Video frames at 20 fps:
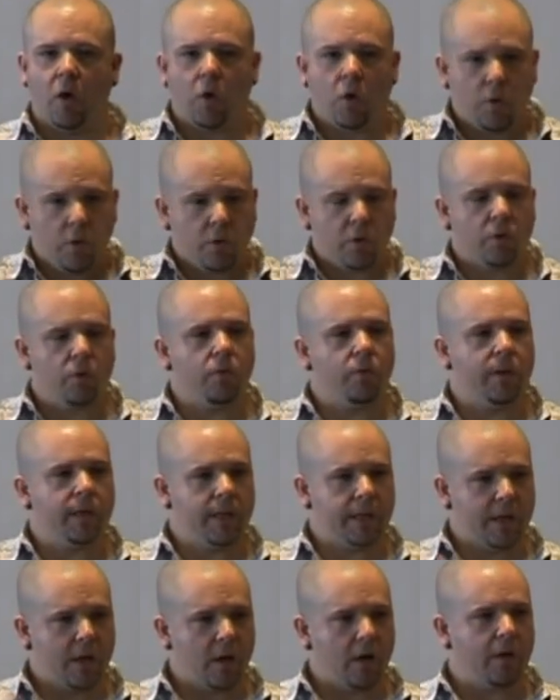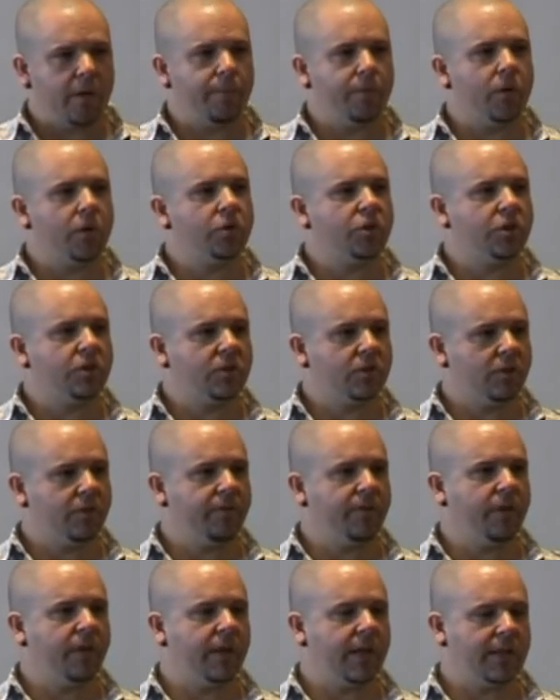Who you really are emerges to
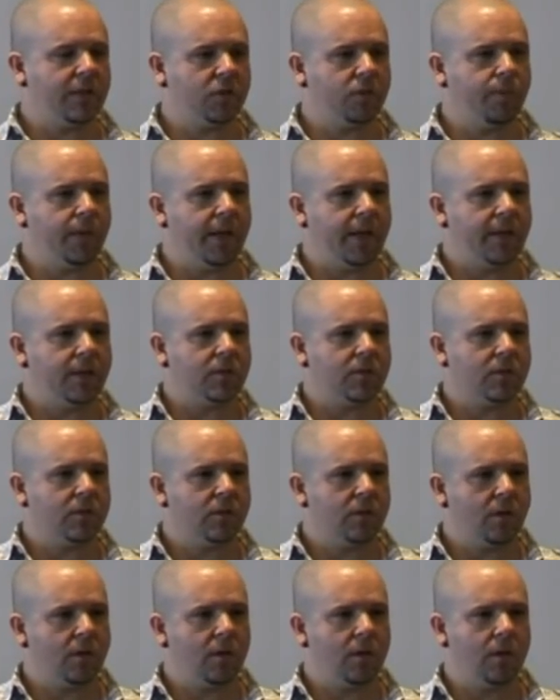fill that space.